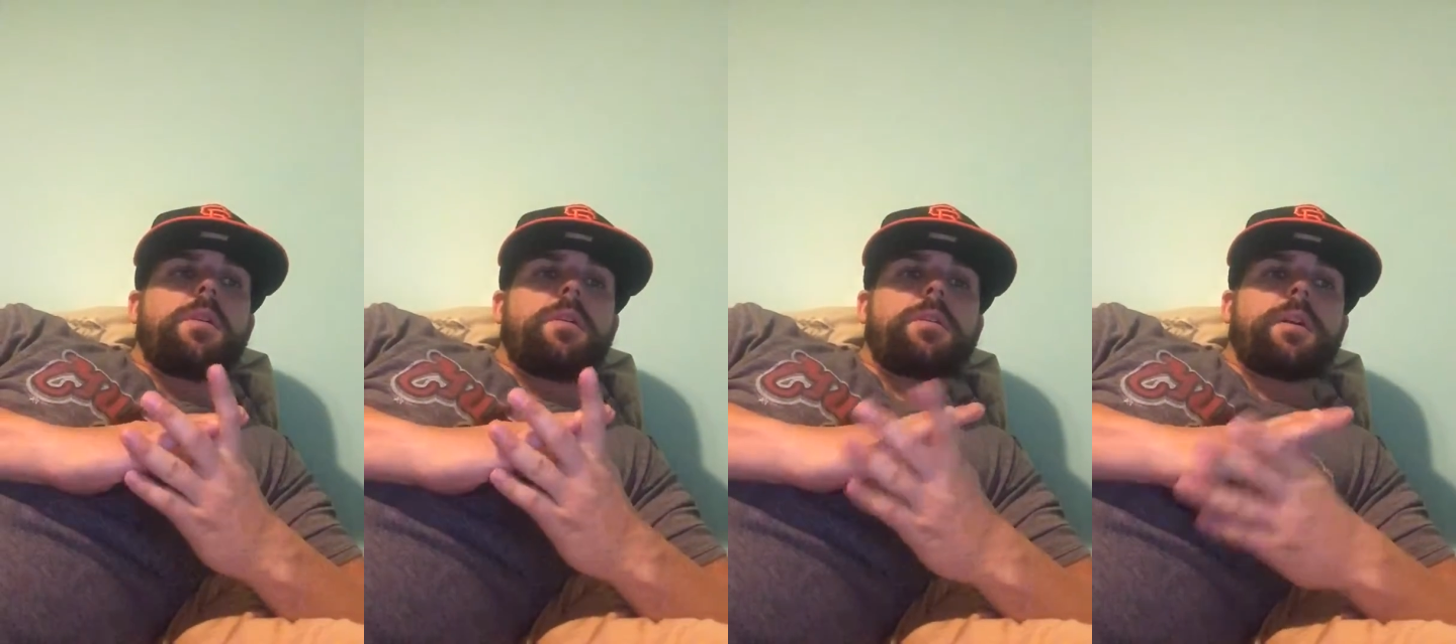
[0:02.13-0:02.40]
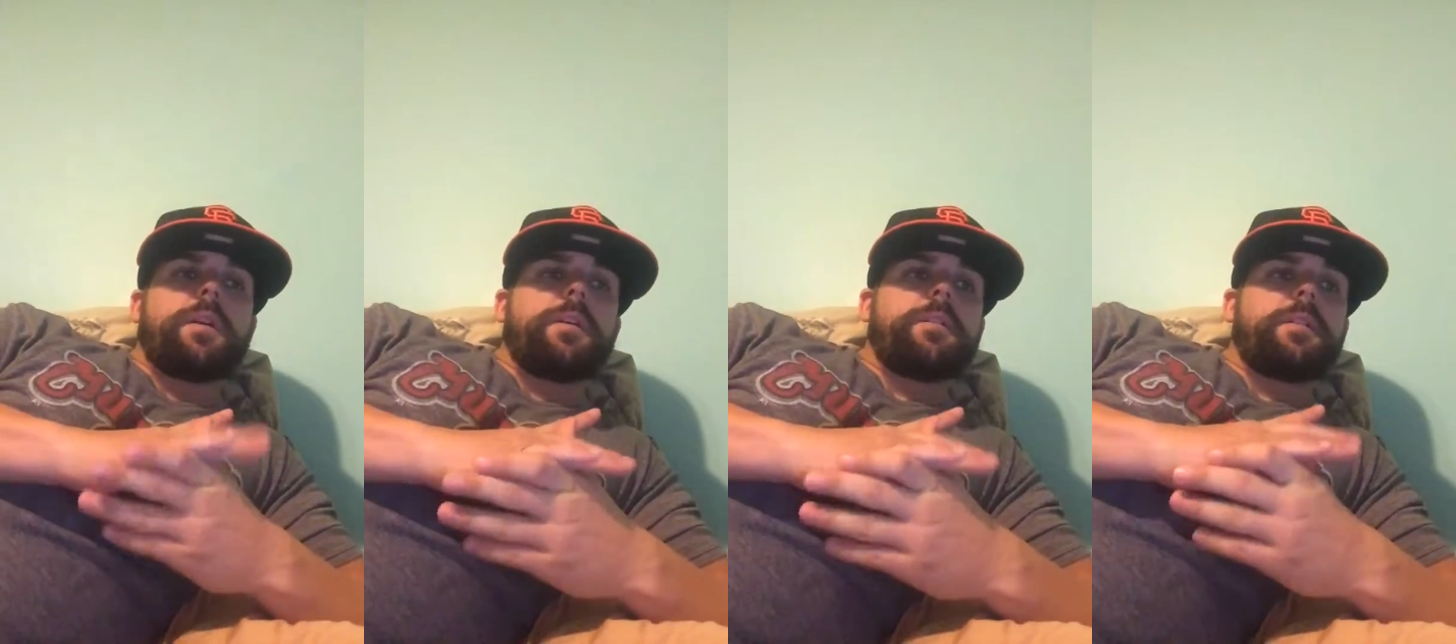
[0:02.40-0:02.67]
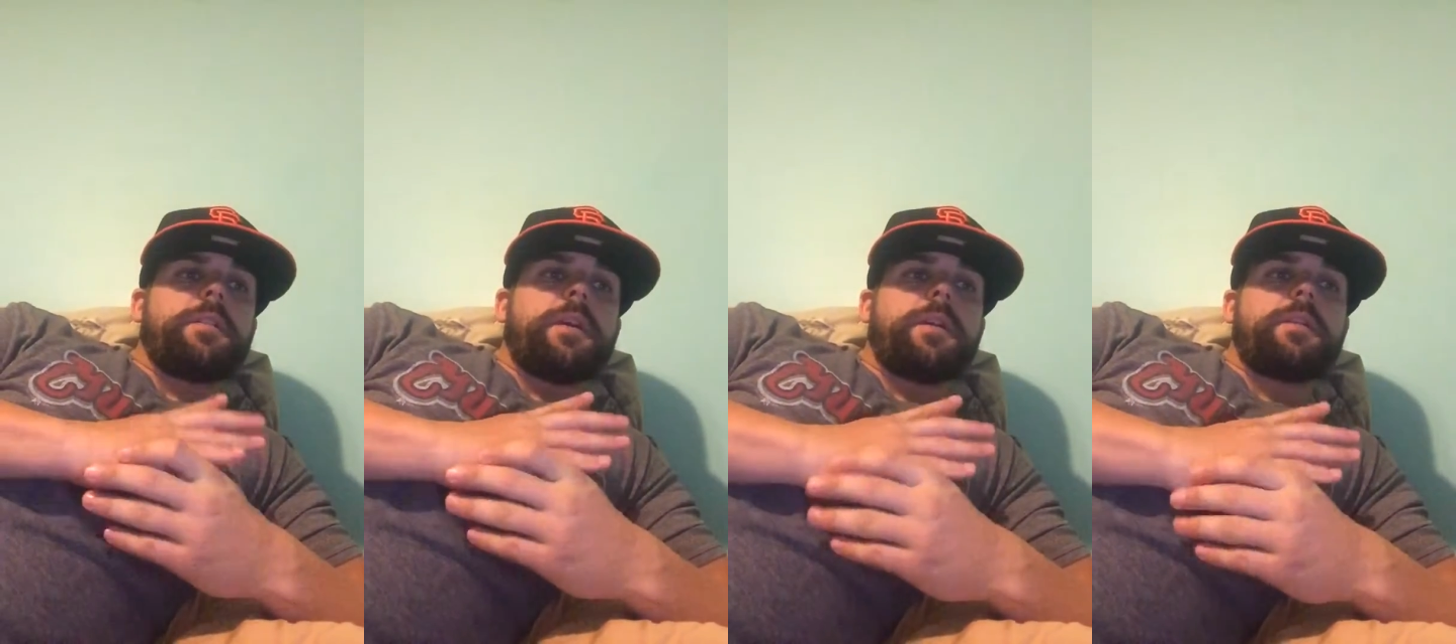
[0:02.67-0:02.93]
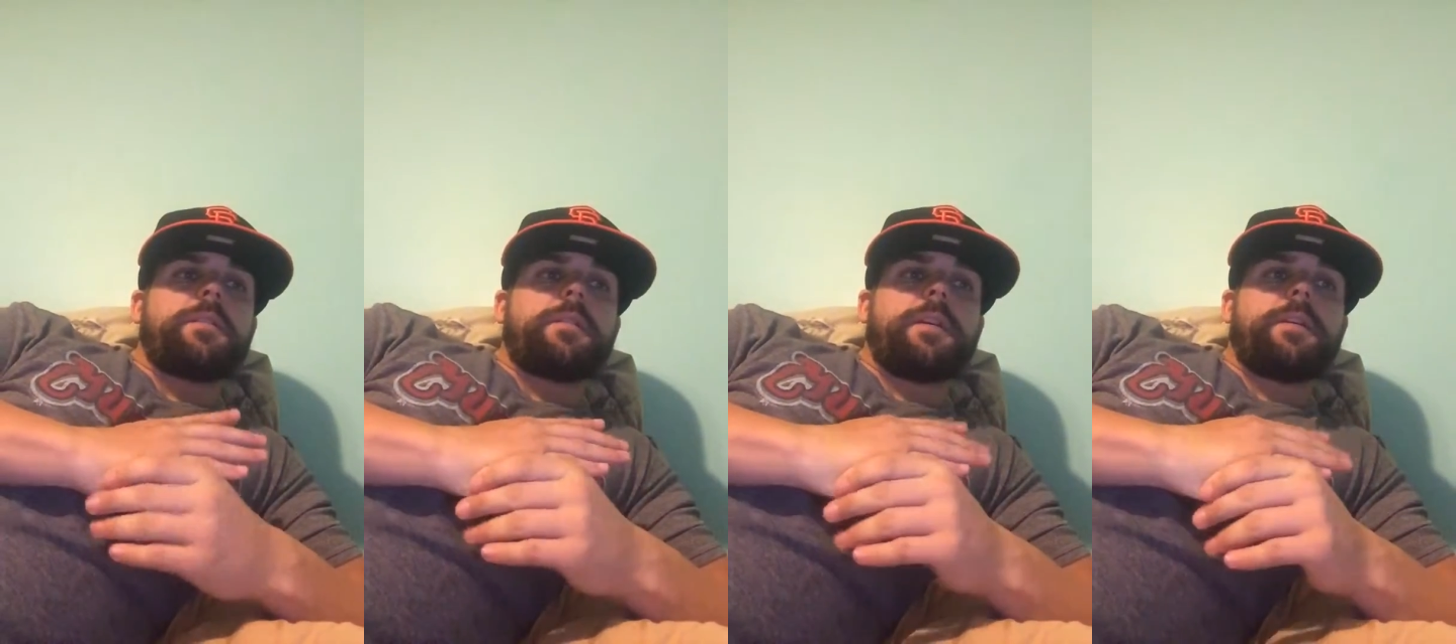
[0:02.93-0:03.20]
Okay, in
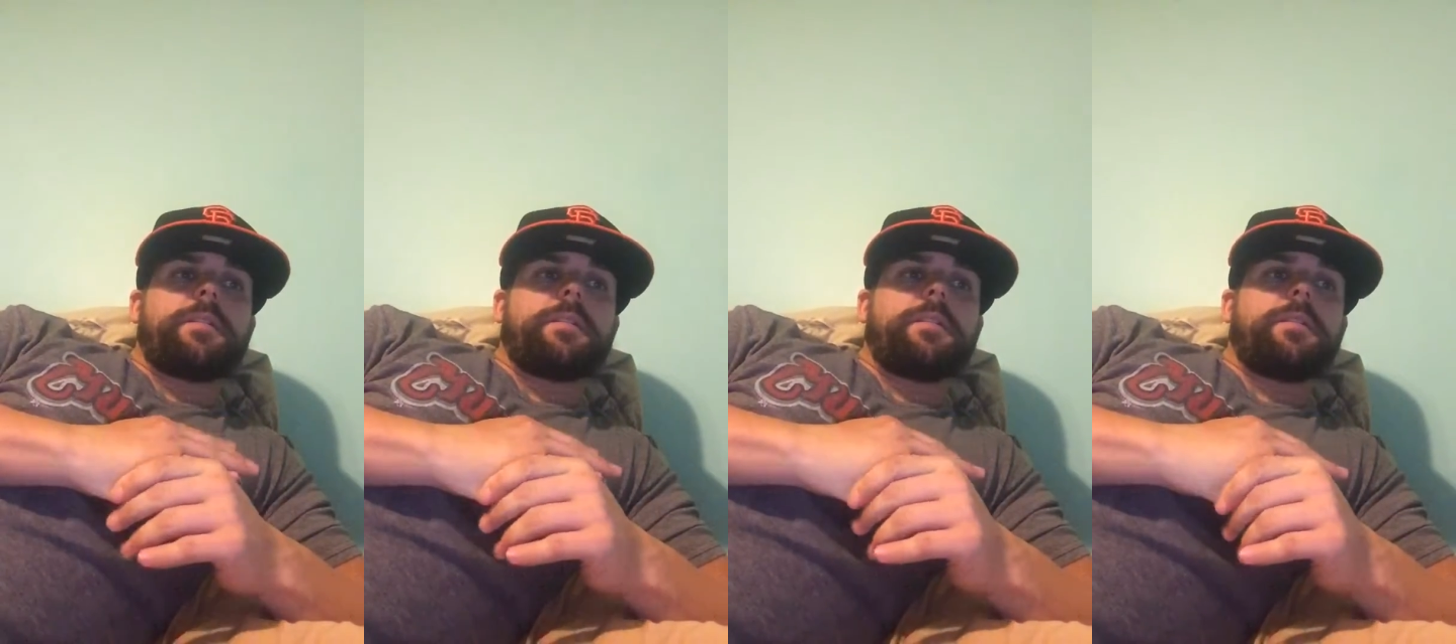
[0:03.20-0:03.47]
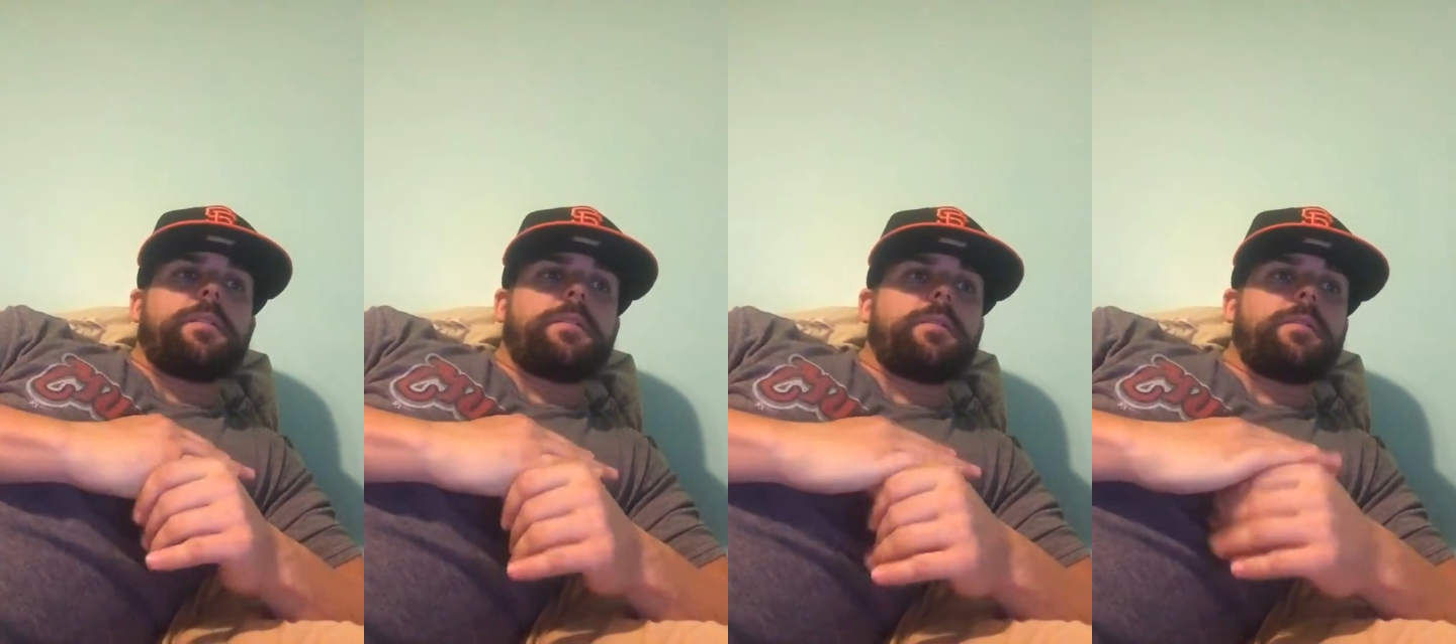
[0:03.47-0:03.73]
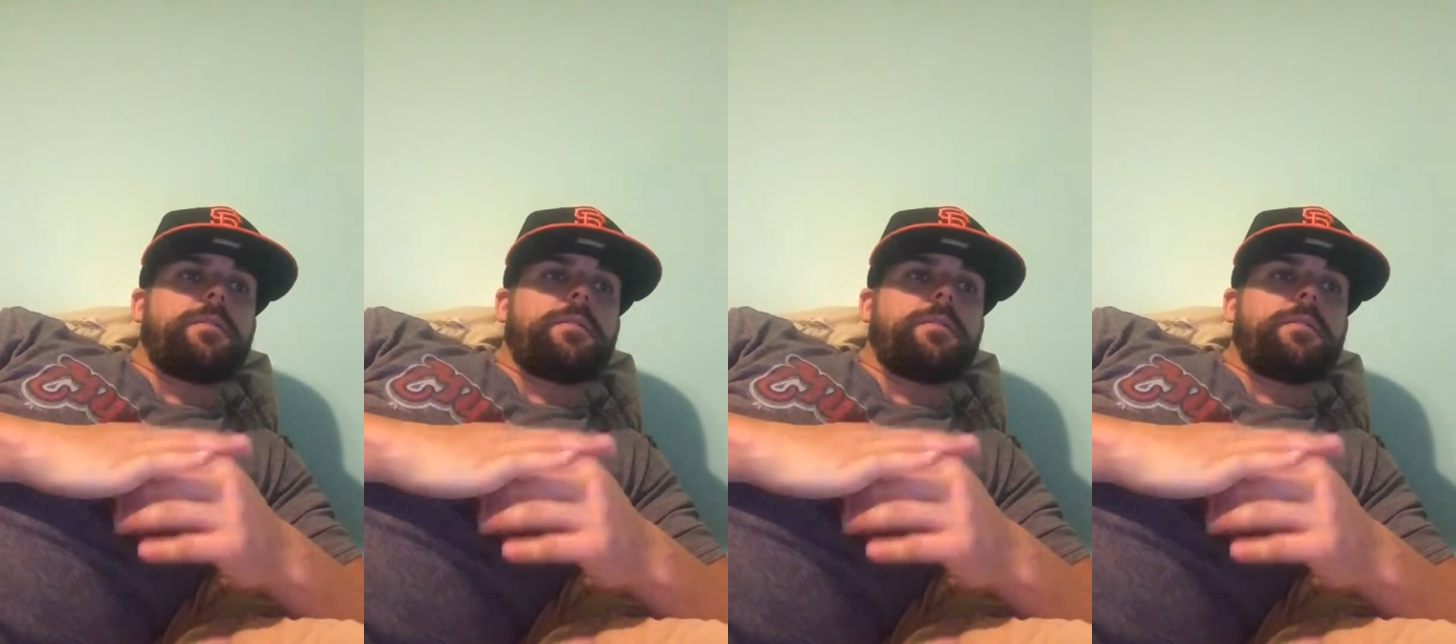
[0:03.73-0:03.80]
today's lesson,